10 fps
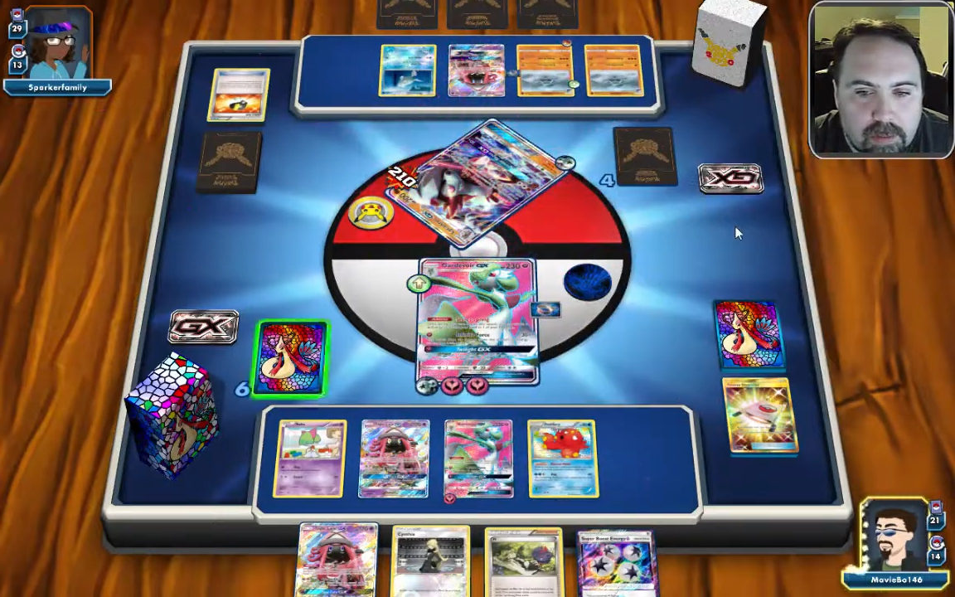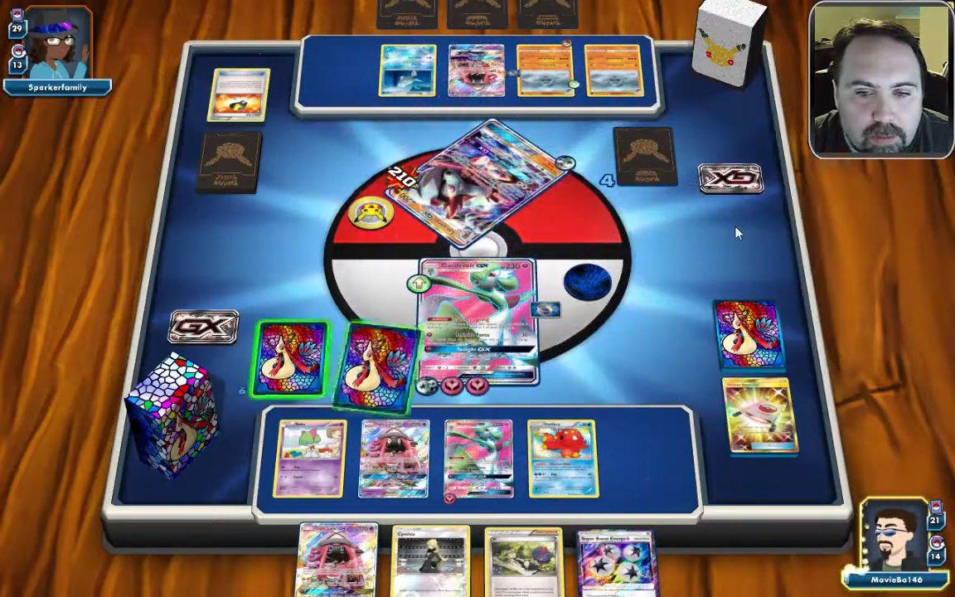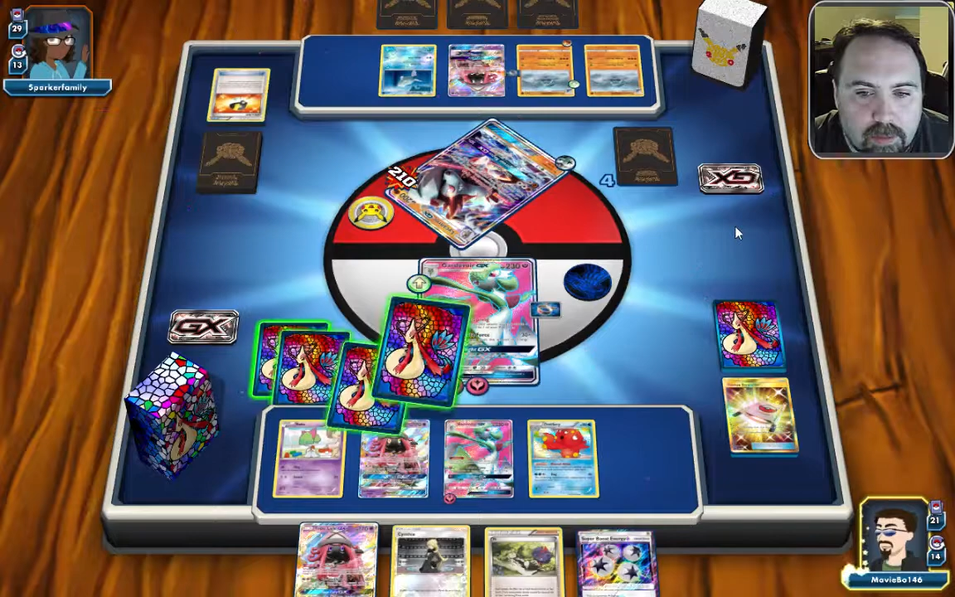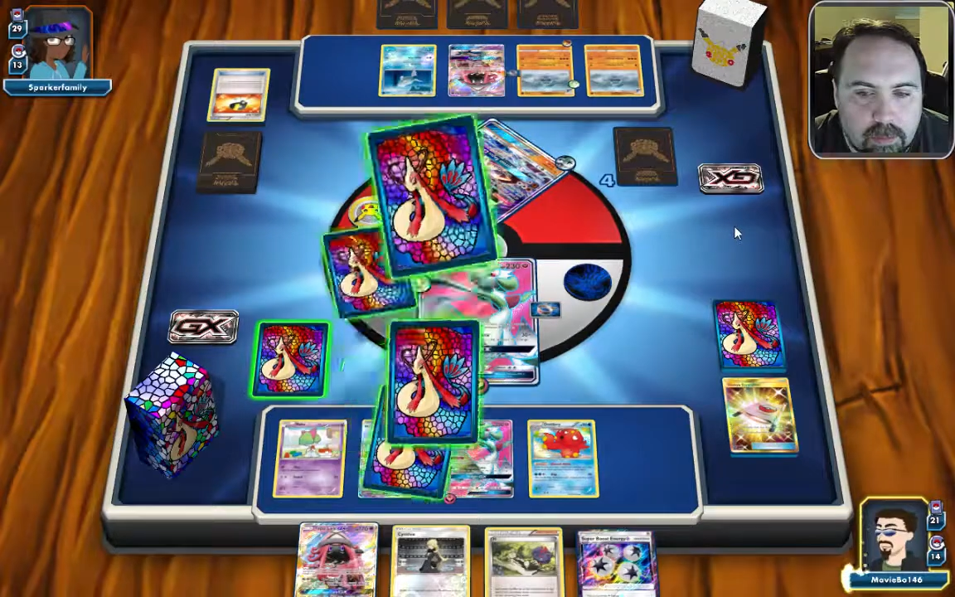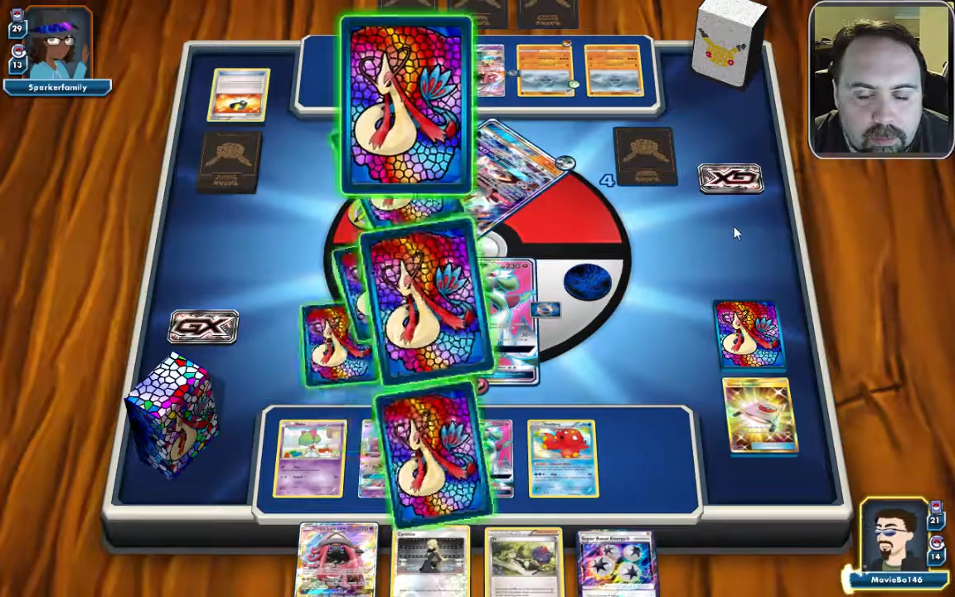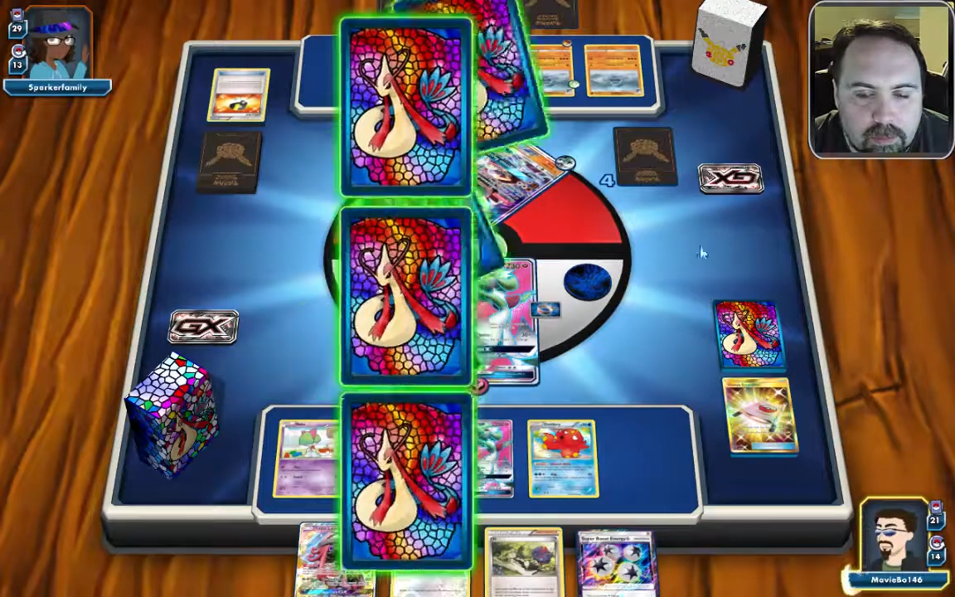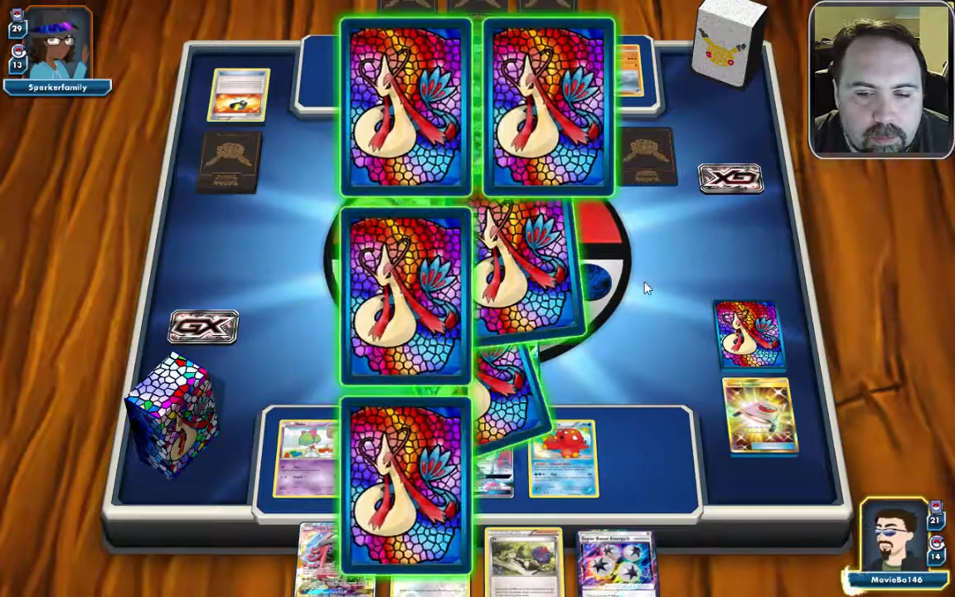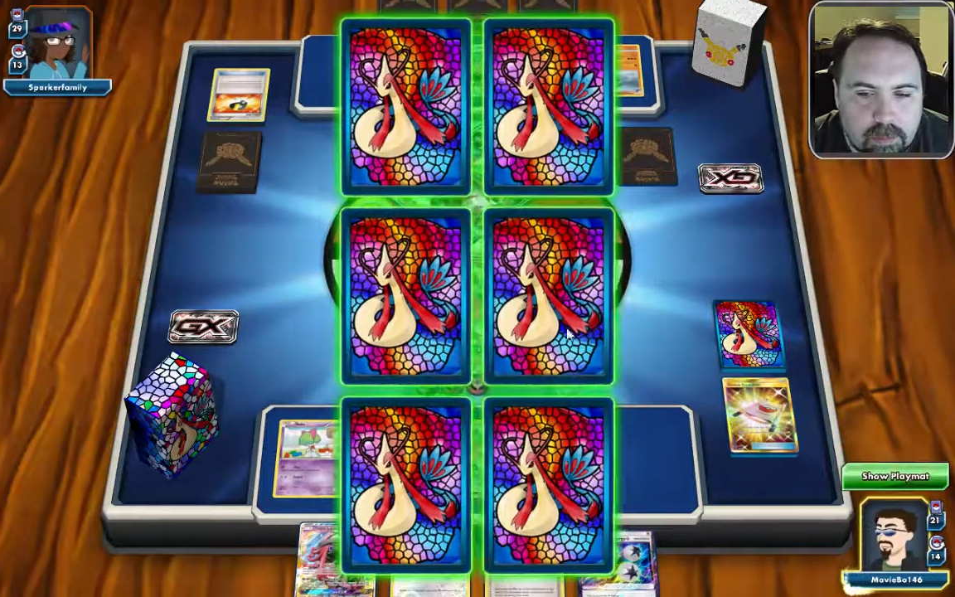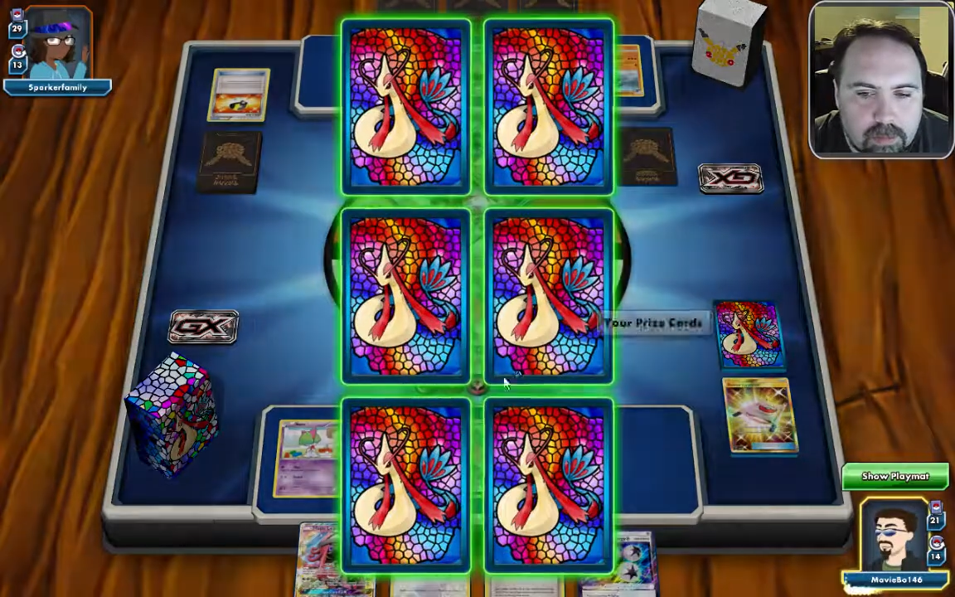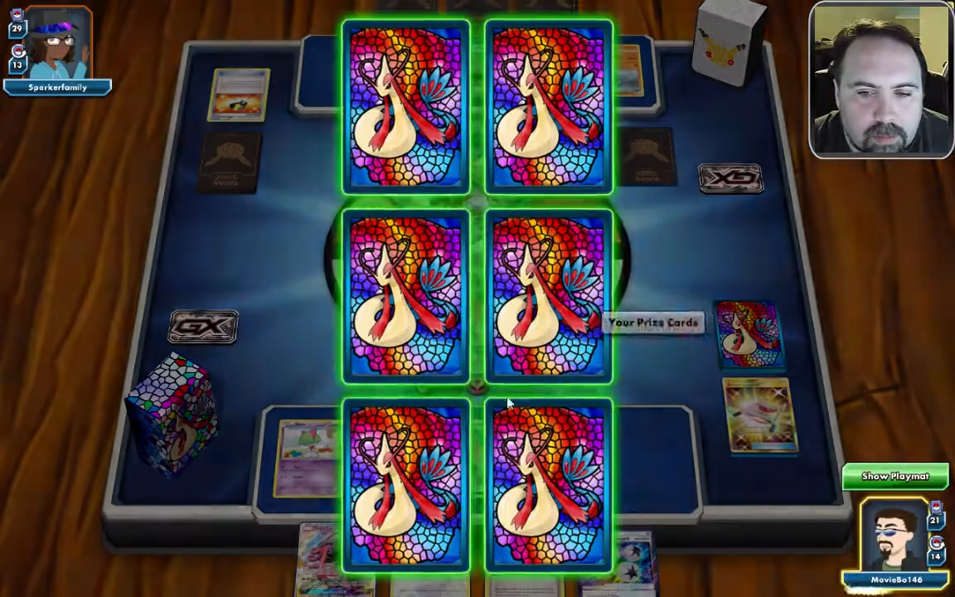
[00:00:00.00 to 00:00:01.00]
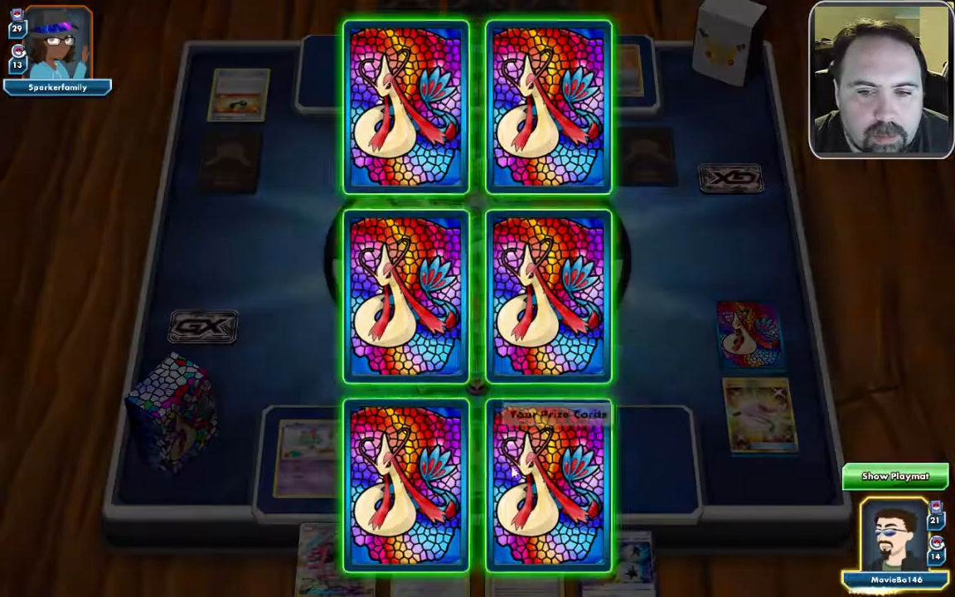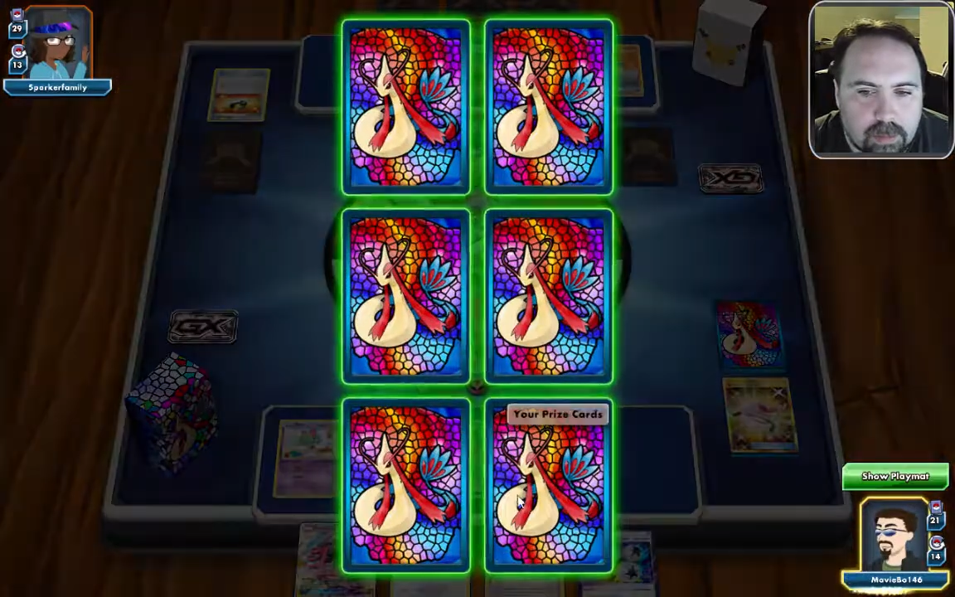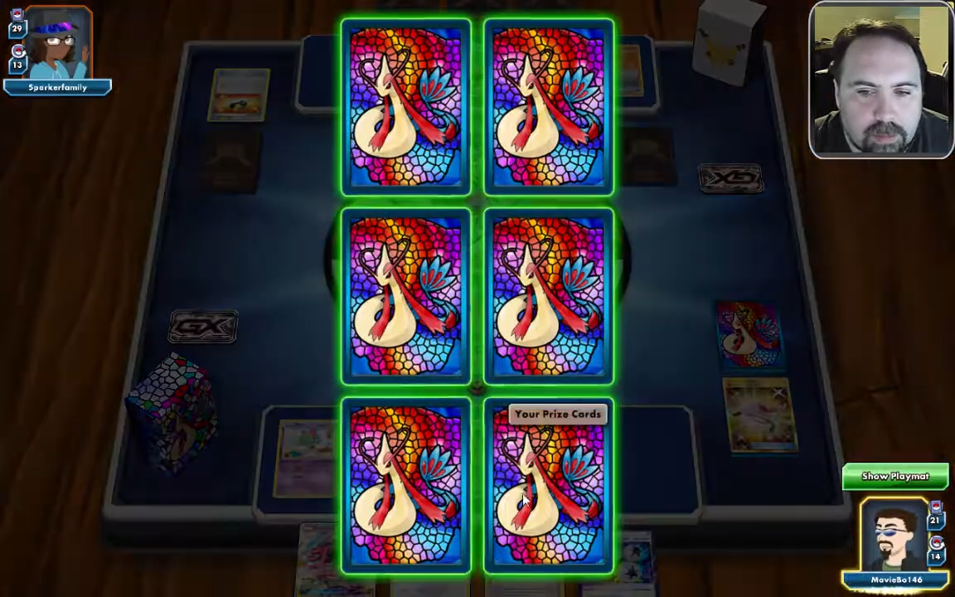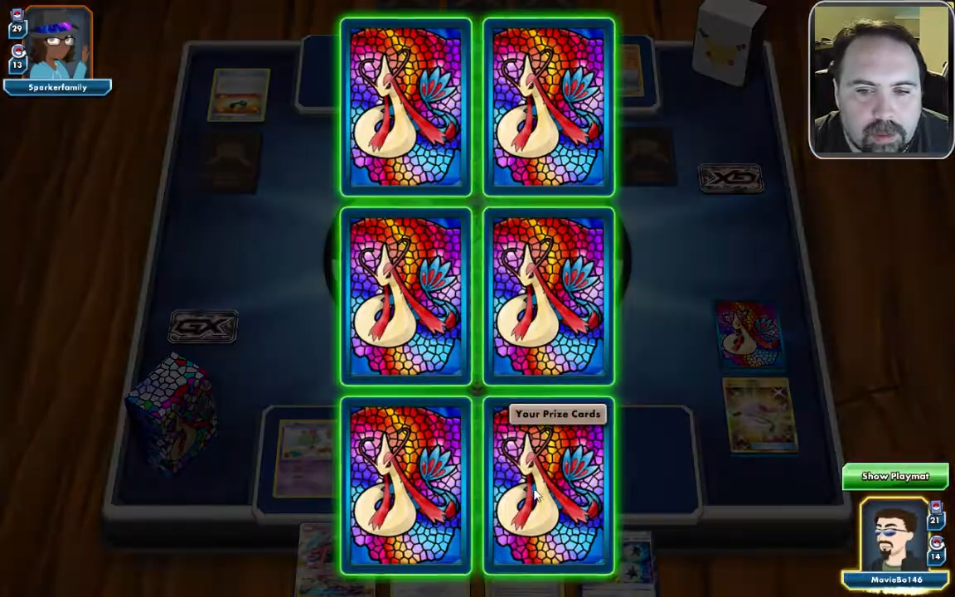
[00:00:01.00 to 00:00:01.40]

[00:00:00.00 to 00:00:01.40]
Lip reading: So, there